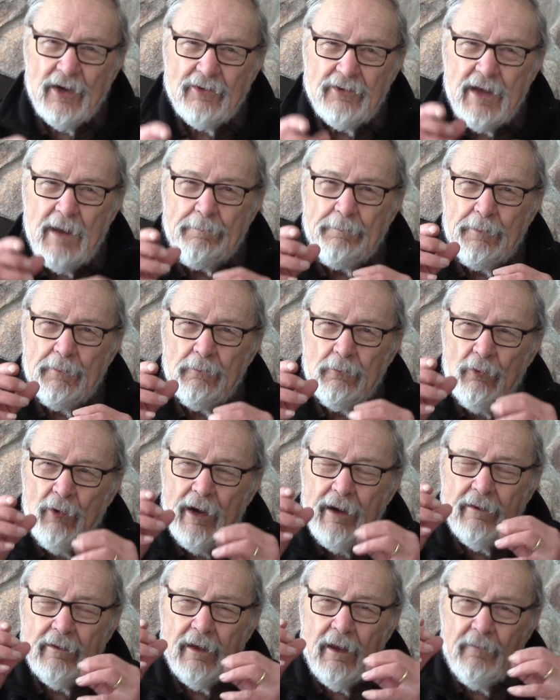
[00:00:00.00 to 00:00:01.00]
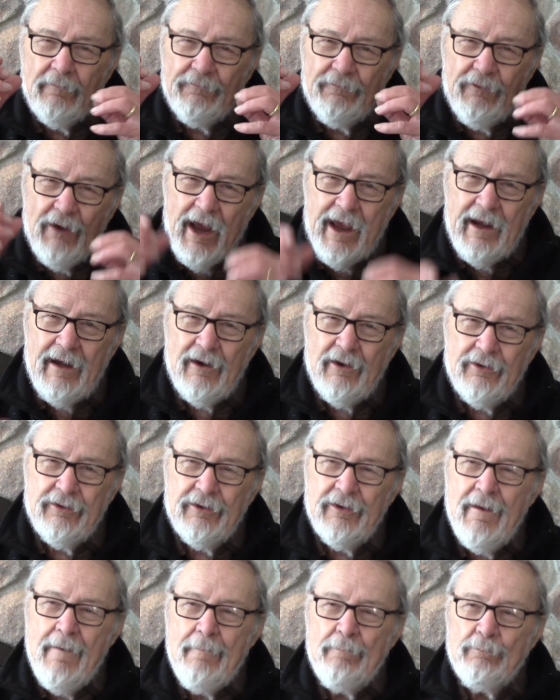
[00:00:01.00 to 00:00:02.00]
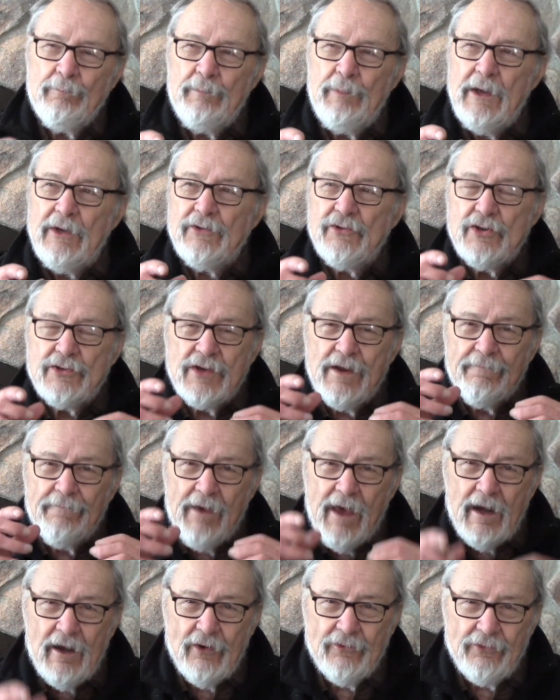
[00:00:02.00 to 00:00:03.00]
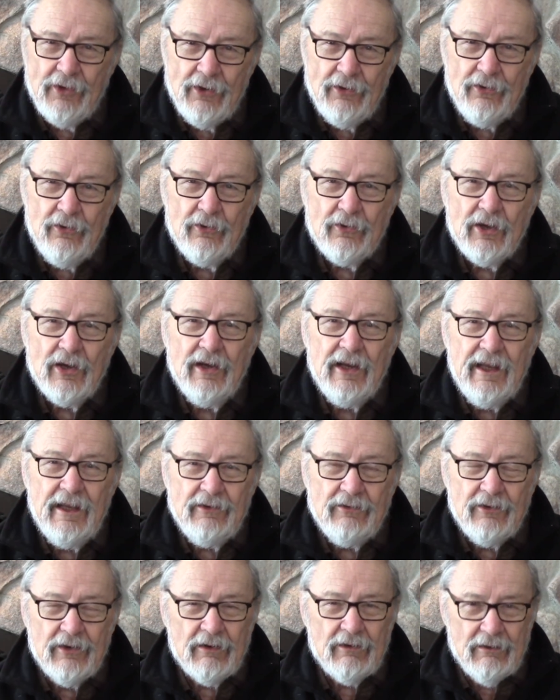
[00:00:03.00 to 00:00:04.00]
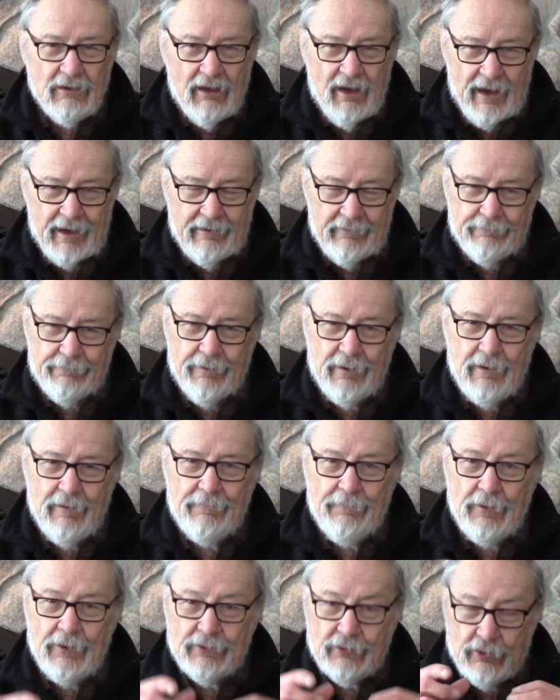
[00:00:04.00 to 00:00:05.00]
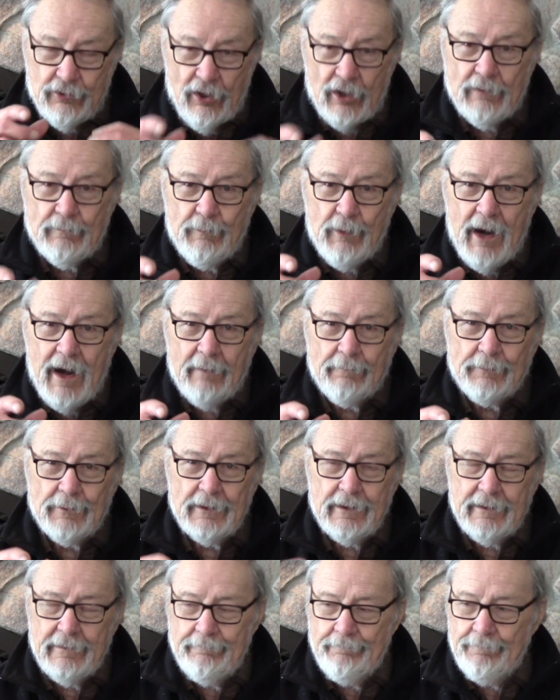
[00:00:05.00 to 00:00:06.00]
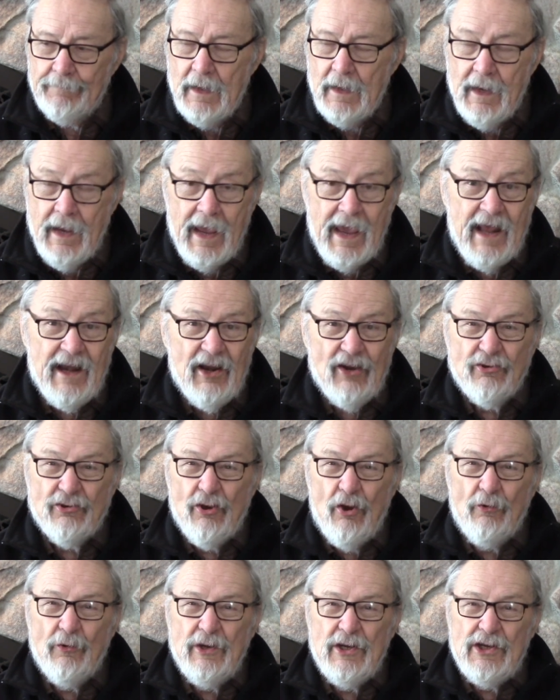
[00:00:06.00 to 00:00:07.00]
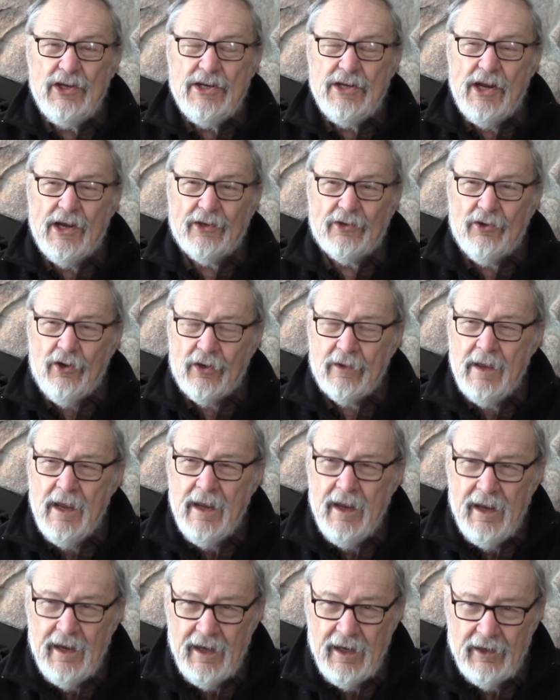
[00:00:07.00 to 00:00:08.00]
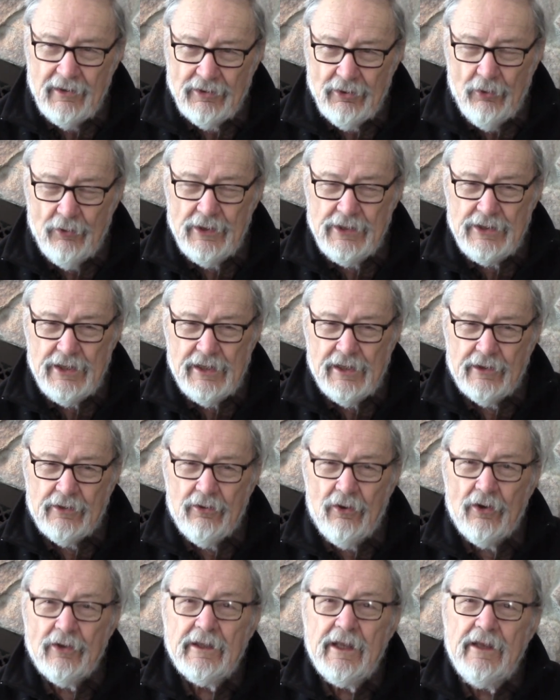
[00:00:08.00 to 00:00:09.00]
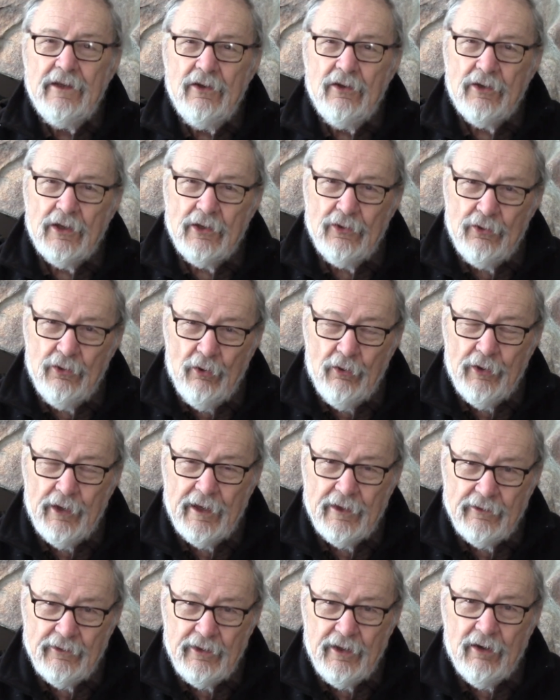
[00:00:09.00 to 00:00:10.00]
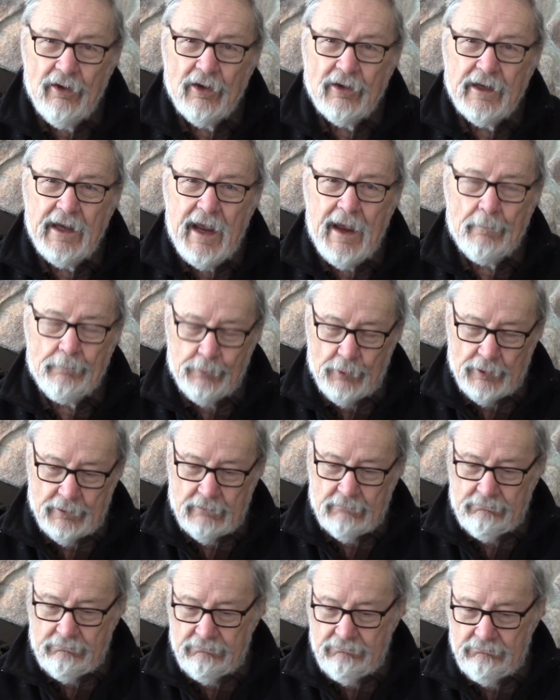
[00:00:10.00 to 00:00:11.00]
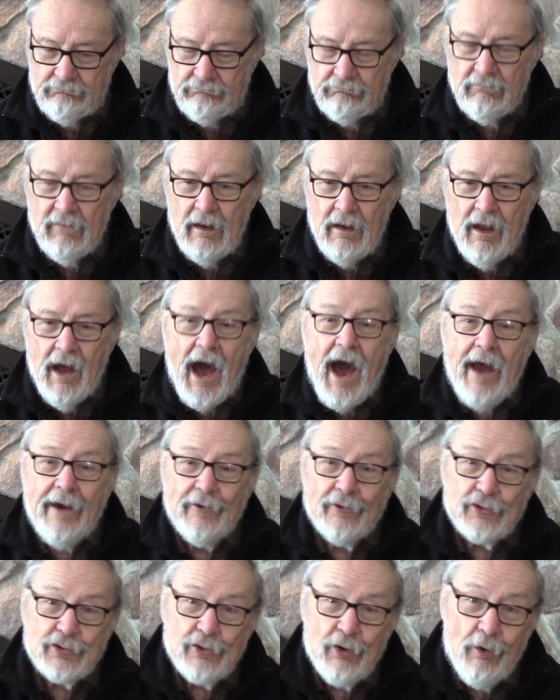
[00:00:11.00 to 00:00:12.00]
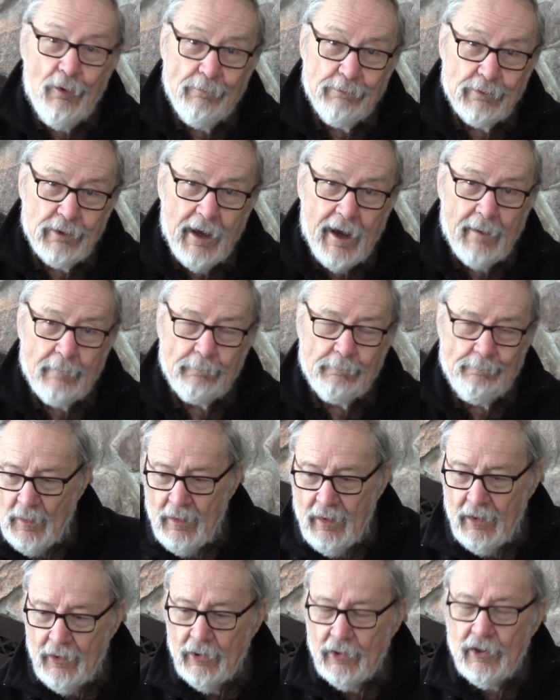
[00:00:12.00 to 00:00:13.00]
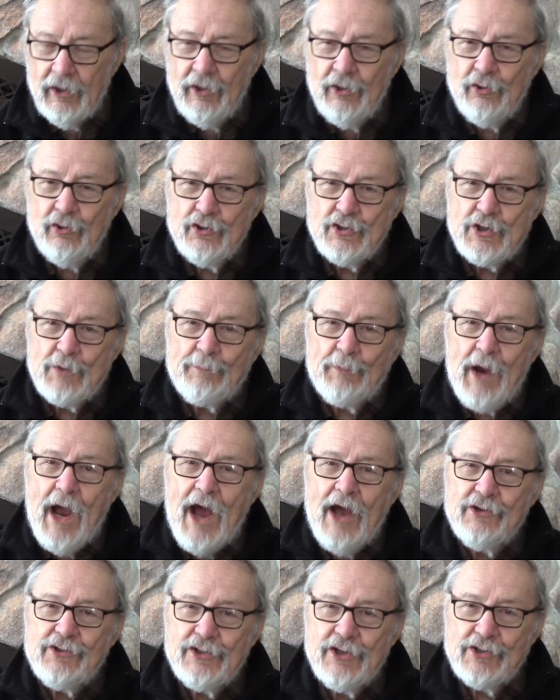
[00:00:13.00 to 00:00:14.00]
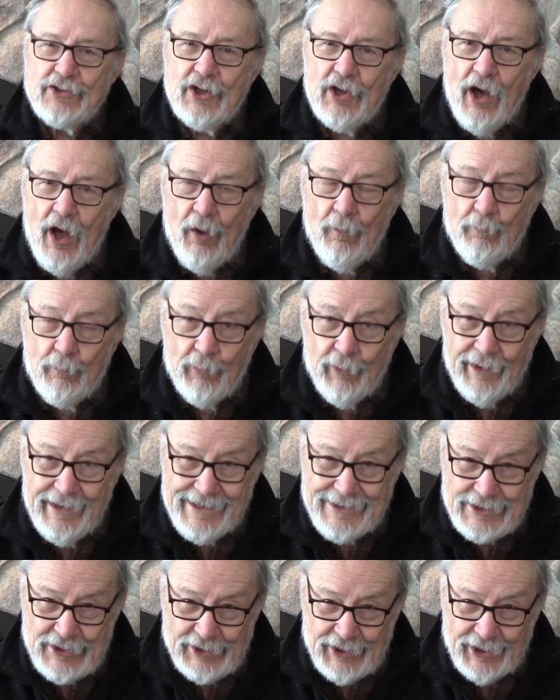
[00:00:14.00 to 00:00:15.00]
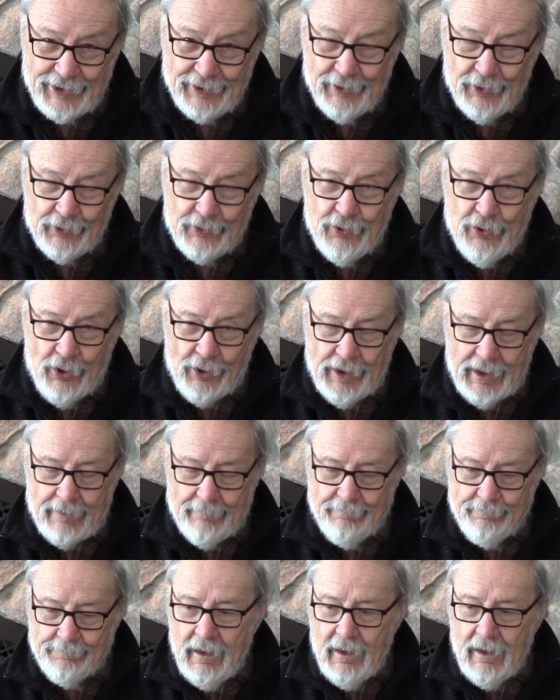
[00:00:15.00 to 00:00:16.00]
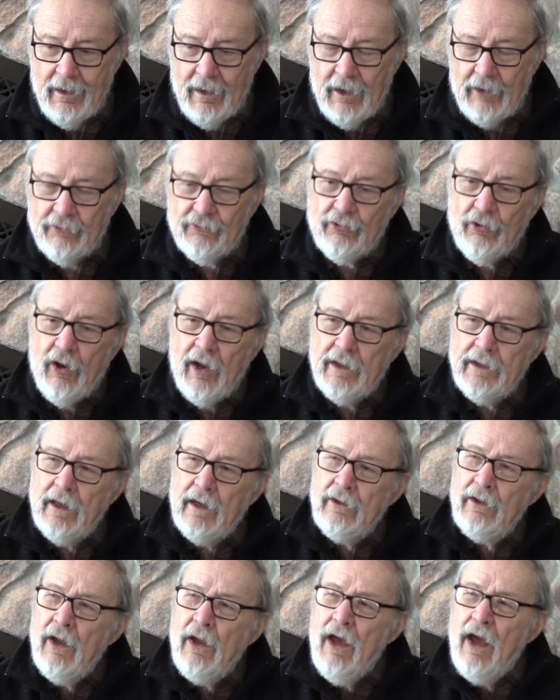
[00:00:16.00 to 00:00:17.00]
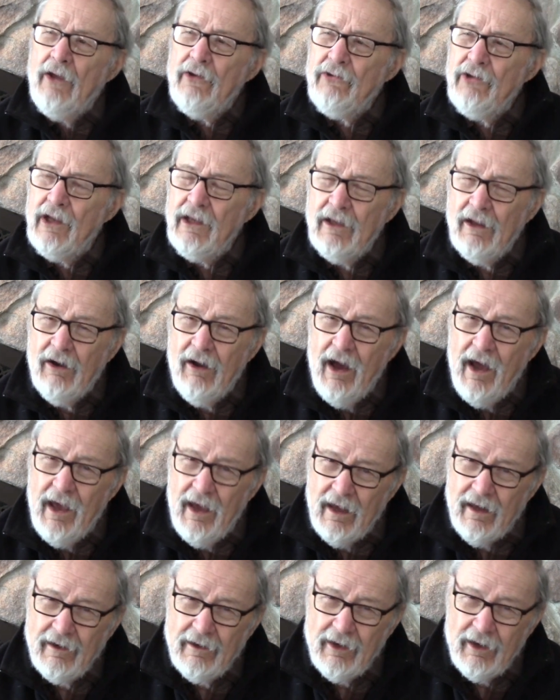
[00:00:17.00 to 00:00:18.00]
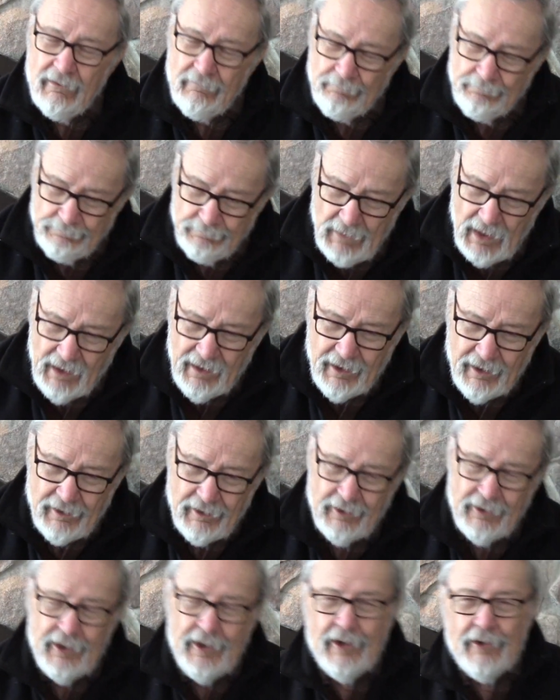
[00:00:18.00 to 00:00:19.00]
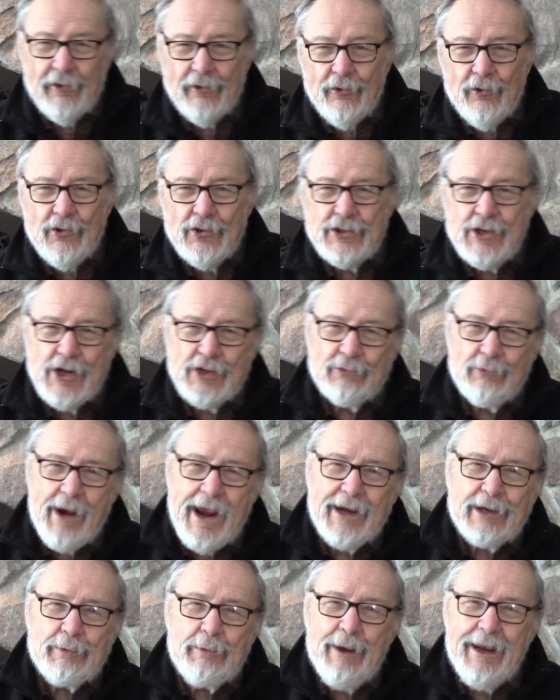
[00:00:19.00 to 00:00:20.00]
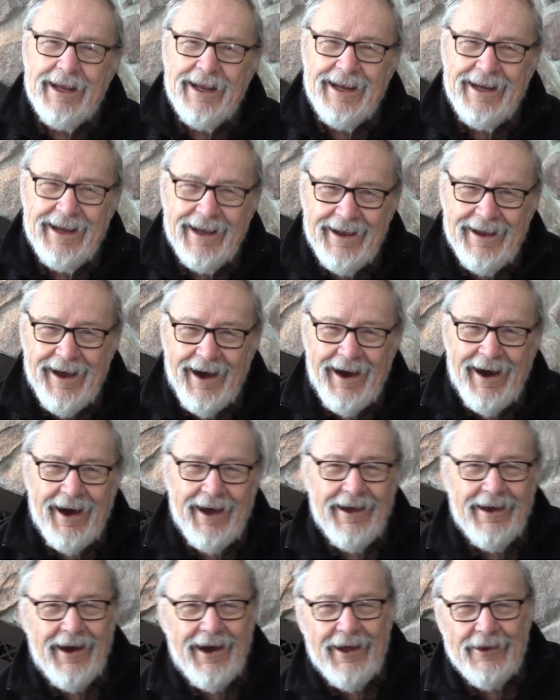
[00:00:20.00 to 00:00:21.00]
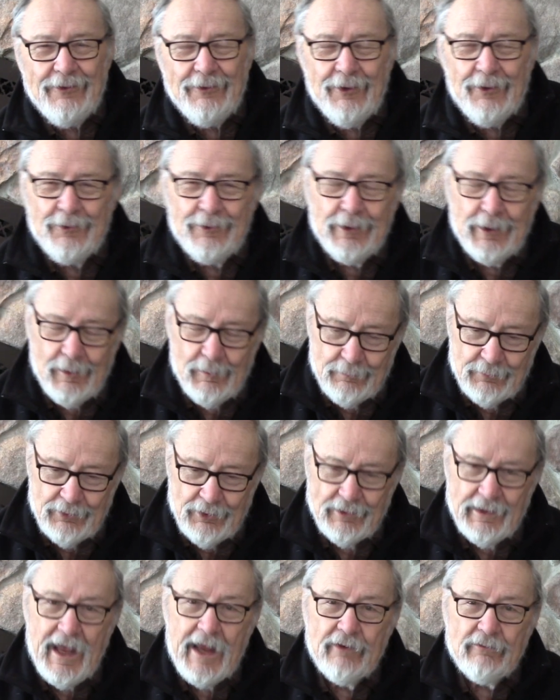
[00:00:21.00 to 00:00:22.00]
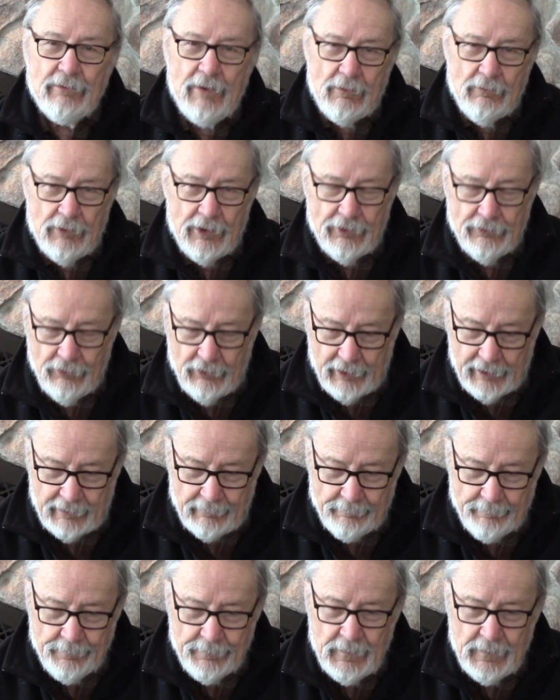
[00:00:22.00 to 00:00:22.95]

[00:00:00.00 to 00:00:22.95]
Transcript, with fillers: It's up one of the finest pieces of venison you can eat your life if it's cooked properly. And it's so easy to cook. It's so easy to cook that you can do it in deer camp with, on a stovetop. You're going to use a process called braising to cook it. And so I thought, gee, you know, I had to, I had to introduce this recipe on, on YouTube. So that's what we're doing.